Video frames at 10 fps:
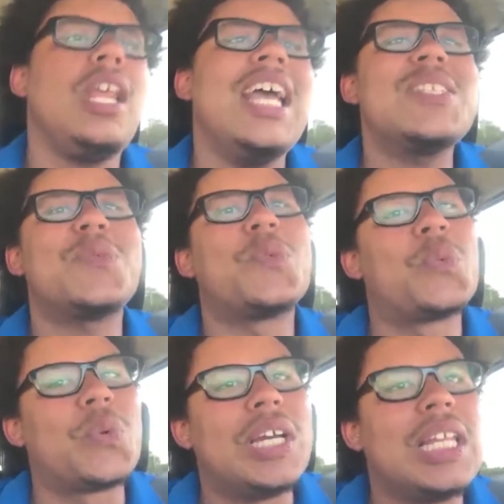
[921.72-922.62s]
it's
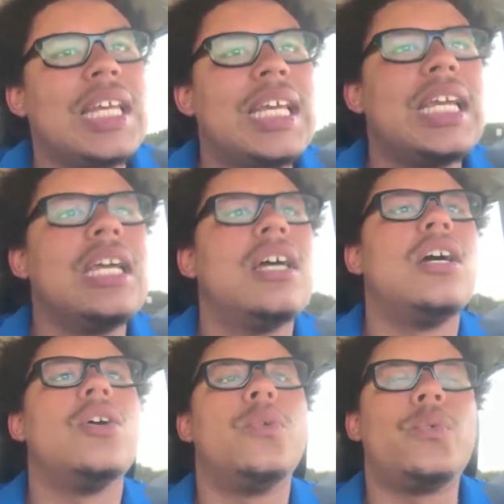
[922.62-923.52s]
really,
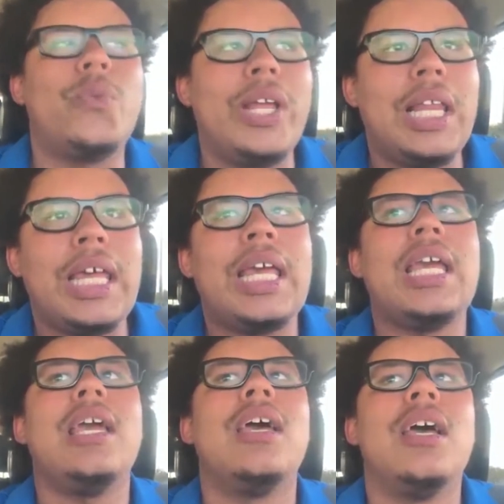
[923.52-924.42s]

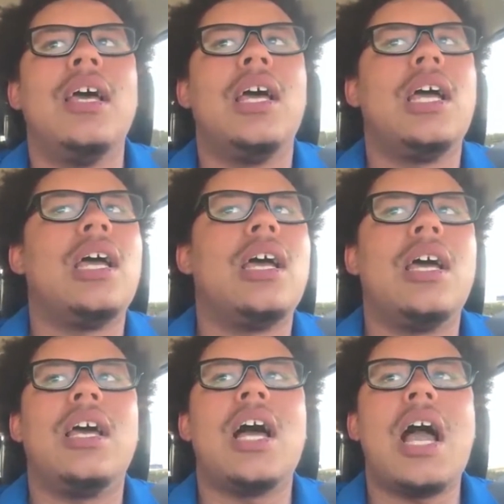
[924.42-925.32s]
really,
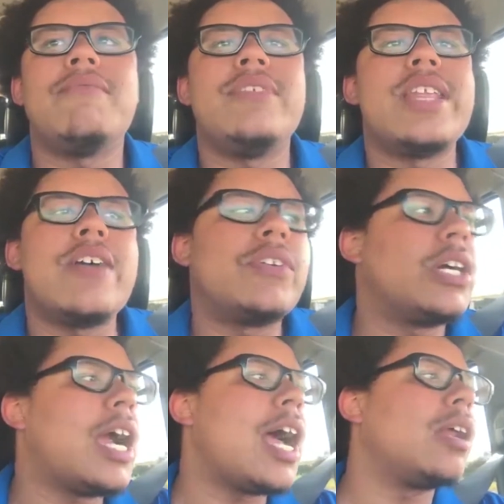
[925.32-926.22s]
I've
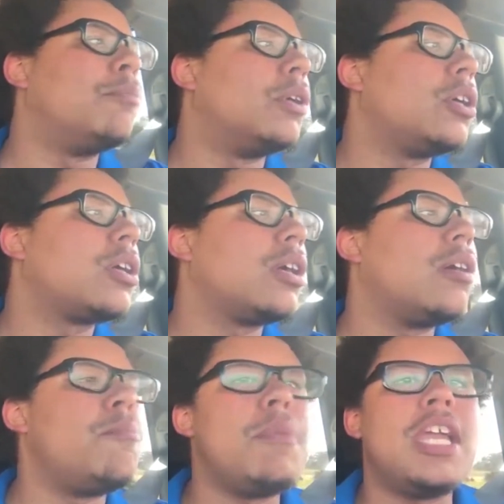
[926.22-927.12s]
never had a book
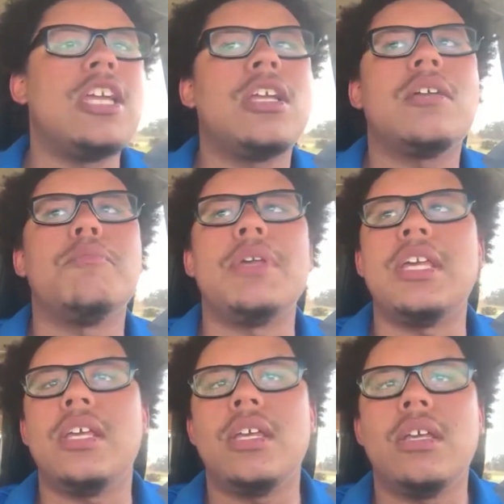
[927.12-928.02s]
make
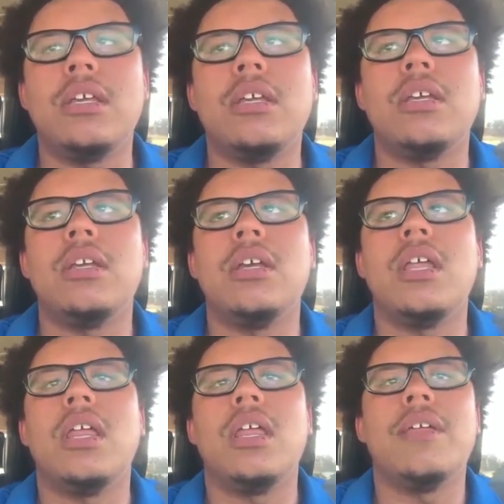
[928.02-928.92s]
me
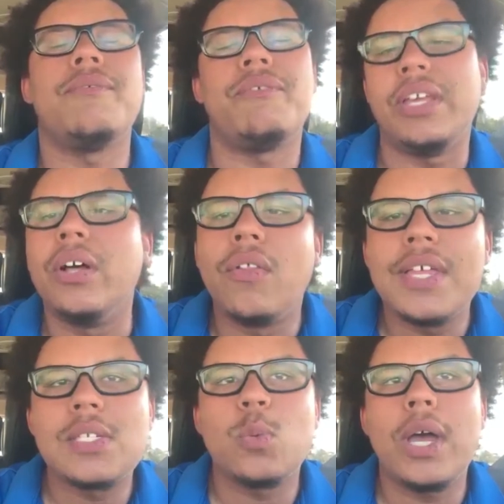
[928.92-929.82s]
feel
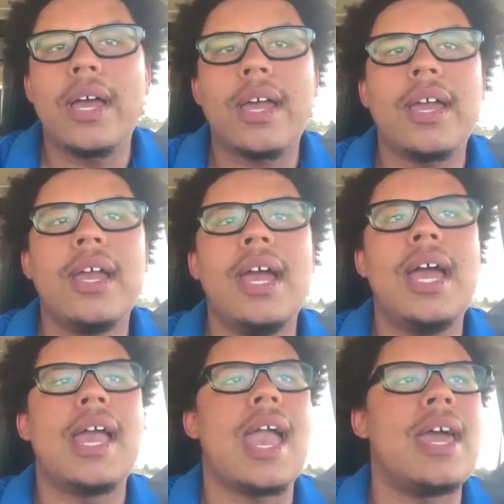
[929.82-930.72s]
this way,
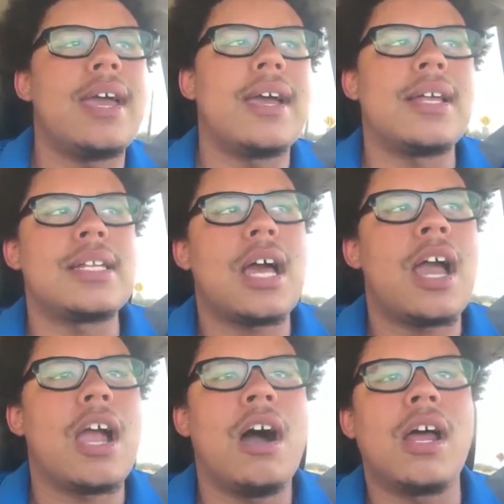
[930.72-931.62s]
and
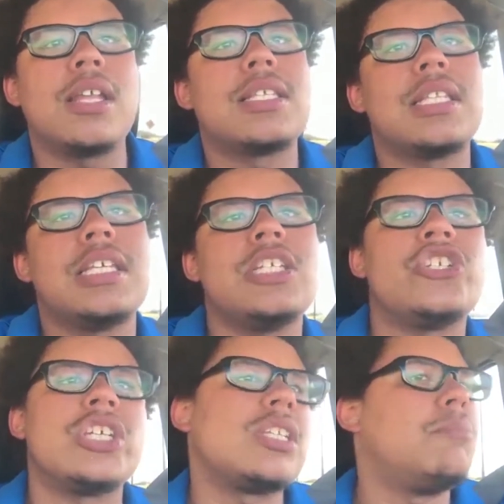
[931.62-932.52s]
I honestly
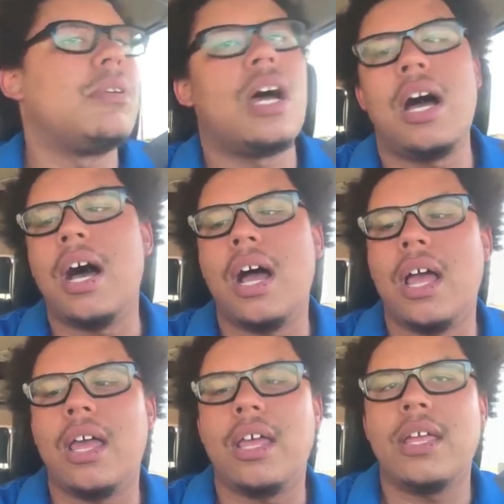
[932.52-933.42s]
just am
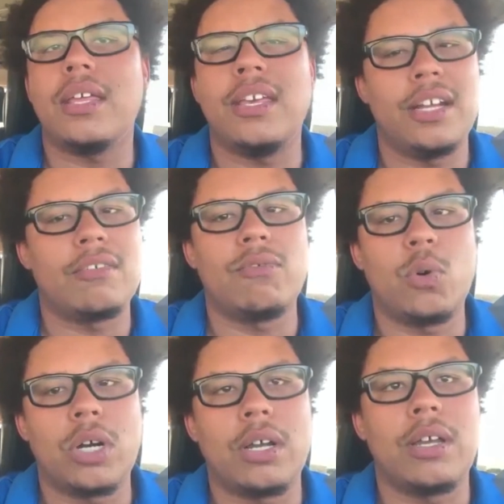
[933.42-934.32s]
not here
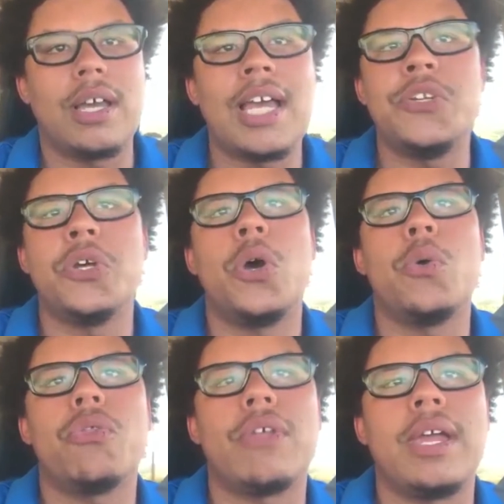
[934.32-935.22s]
for it. I
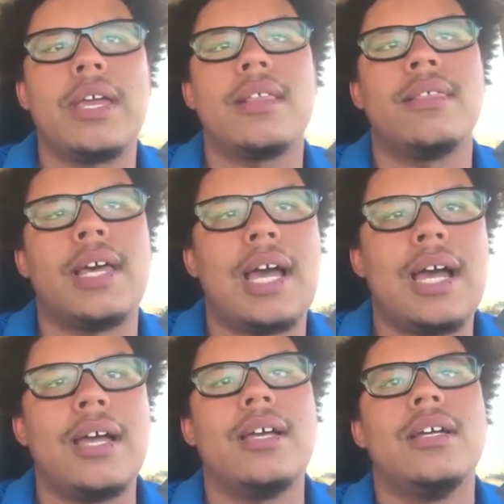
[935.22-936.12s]
don't think
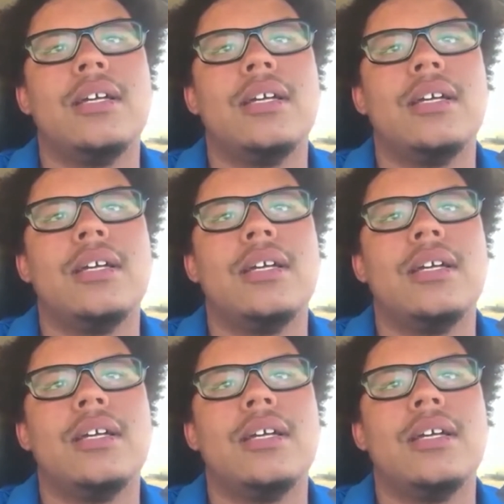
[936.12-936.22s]
that